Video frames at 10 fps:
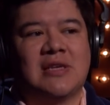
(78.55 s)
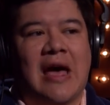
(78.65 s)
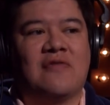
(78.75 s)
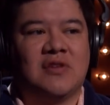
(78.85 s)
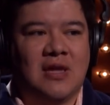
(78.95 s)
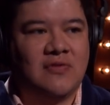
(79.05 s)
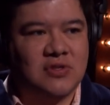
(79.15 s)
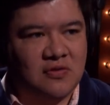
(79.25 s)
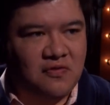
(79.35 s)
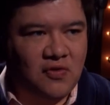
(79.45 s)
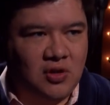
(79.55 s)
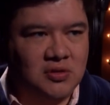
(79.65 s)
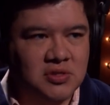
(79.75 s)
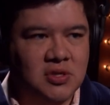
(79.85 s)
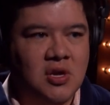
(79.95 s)
affidavits are
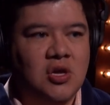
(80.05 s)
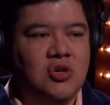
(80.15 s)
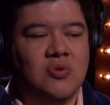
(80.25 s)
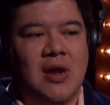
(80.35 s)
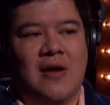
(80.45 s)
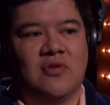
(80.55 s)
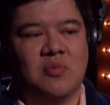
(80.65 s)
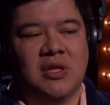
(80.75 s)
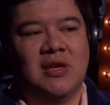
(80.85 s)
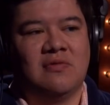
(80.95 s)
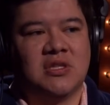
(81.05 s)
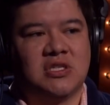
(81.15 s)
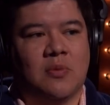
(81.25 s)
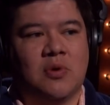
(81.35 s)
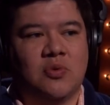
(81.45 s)
false, you would have to believe that
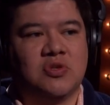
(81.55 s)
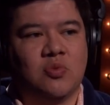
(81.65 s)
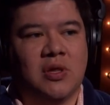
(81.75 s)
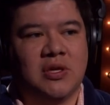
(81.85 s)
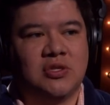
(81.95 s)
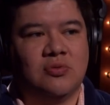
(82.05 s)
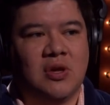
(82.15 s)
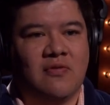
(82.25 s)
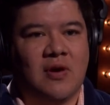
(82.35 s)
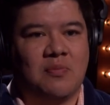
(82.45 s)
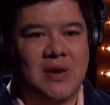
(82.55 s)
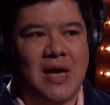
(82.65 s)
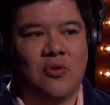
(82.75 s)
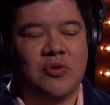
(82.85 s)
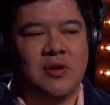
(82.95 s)
someone was willing to give up
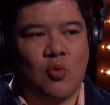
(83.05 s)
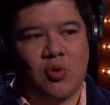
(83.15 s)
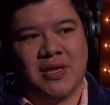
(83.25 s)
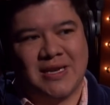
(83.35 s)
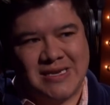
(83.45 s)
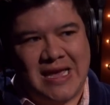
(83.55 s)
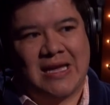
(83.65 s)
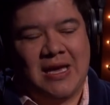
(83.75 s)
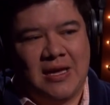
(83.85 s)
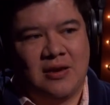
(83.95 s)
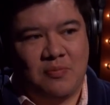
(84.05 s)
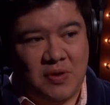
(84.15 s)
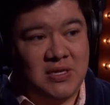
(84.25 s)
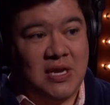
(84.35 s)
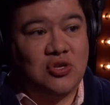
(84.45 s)
not only more than a decade
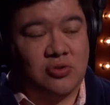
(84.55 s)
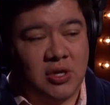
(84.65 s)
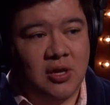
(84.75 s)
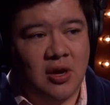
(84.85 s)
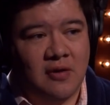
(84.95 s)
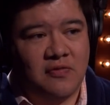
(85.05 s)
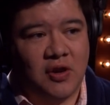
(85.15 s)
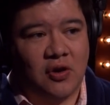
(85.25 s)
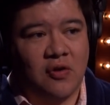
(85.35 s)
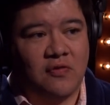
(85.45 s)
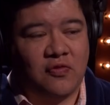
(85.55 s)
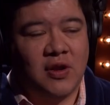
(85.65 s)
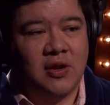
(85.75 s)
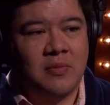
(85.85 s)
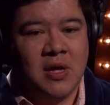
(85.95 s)
potentially of their own
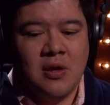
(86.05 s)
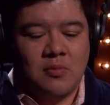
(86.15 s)
freedom,